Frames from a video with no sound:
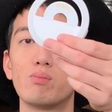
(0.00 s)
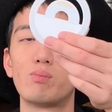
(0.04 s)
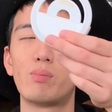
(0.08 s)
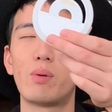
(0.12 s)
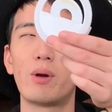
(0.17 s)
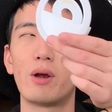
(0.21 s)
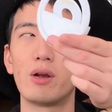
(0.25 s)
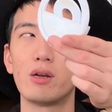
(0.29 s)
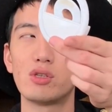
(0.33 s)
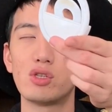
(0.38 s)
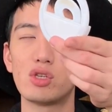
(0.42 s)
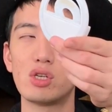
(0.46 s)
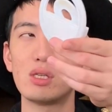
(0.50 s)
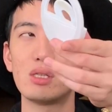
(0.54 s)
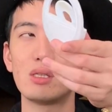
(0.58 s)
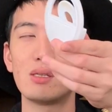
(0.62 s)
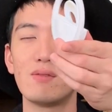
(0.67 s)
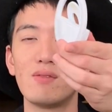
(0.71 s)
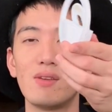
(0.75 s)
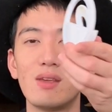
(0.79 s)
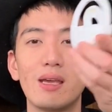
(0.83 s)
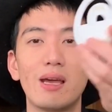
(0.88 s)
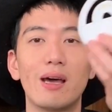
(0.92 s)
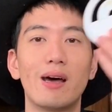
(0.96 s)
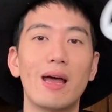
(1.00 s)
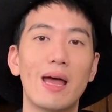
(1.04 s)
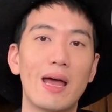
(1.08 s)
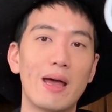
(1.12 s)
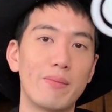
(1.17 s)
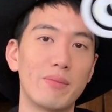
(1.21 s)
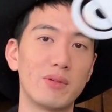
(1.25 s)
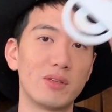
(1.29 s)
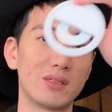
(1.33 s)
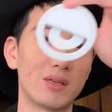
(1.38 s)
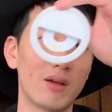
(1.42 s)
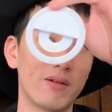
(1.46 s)
purchased via
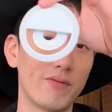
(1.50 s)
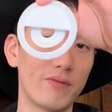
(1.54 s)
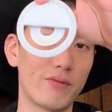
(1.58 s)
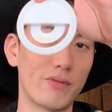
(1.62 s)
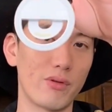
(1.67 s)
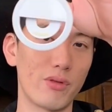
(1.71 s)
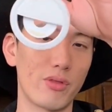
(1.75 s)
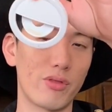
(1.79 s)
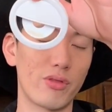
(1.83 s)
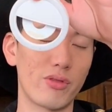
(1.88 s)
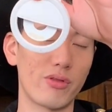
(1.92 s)
Amazon for